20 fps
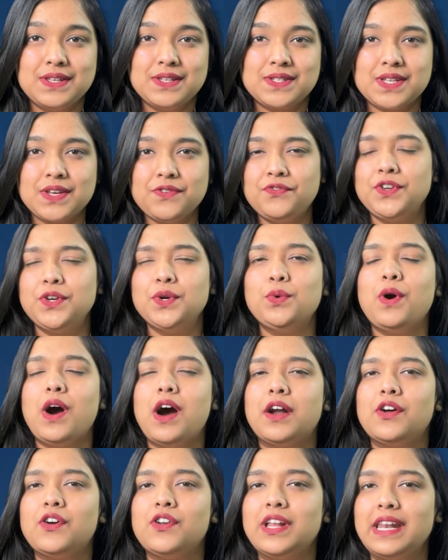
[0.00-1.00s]
So if you
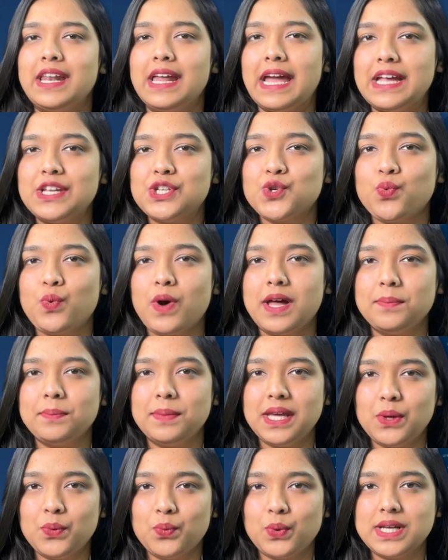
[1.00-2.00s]
are on an
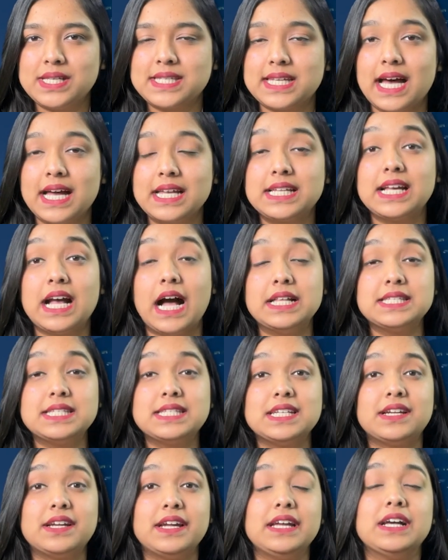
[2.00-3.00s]
H-1B visa and
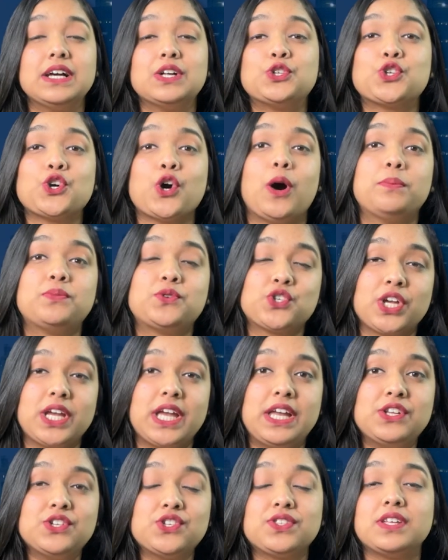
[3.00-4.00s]
considering a job
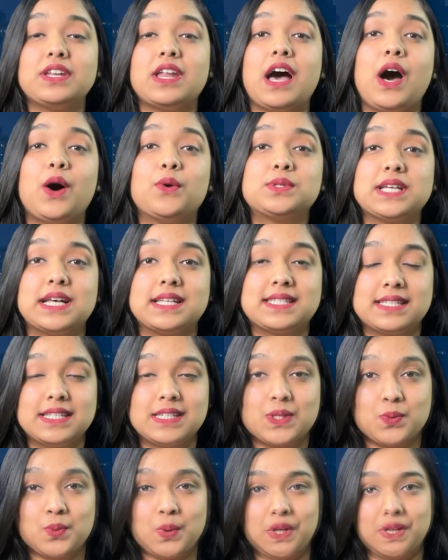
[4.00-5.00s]
change, then how does
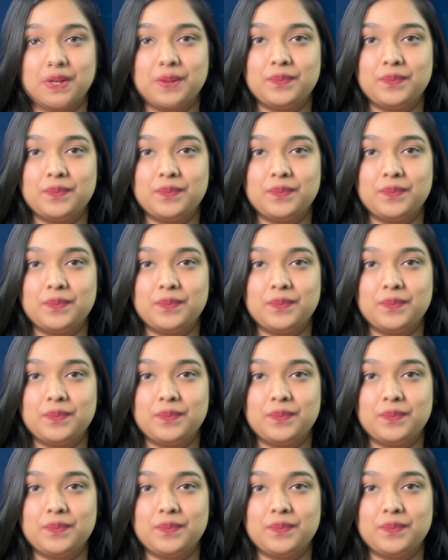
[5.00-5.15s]
this work?